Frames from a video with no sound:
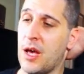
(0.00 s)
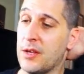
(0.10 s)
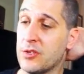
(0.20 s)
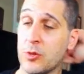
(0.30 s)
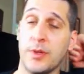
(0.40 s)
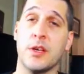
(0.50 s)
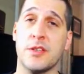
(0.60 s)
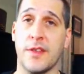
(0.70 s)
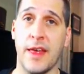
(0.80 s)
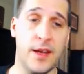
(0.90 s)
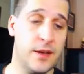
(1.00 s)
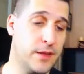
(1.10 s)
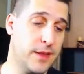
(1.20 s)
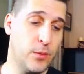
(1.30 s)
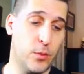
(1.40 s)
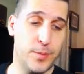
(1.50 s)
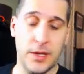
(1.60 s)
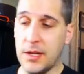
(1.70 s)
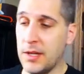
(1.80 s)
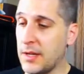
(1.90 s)
So because of that, that will
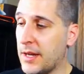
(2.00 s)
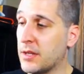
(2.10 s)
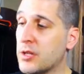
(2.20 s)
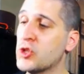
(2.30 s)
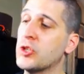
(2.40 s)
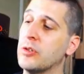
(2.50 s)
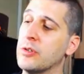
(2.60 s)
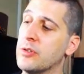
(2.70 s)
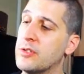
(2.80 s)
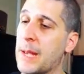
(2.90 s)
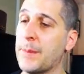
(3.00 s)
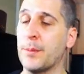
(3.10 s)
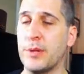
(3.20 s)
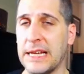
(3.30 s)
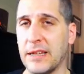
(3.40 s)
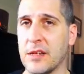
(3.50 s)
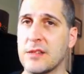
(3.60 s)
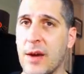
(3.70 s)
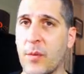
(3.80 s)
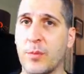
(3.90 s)
be an additional segment of playlist
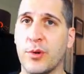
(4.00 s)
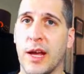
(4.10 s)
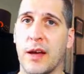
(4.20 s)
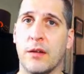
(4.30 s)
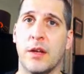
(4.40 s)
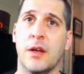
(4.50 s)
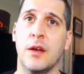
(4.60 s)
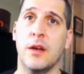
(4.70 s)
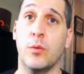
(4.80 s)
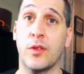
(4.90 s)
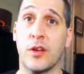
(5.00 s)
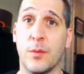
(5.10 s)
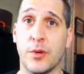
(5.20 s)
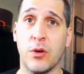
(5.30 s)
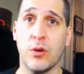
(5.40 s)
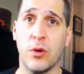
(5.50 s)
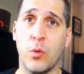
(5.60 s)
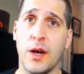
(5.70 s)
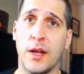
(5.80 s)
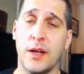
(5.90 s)
that we put out with Cup of Code
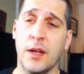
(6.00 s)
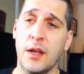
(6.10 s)
01,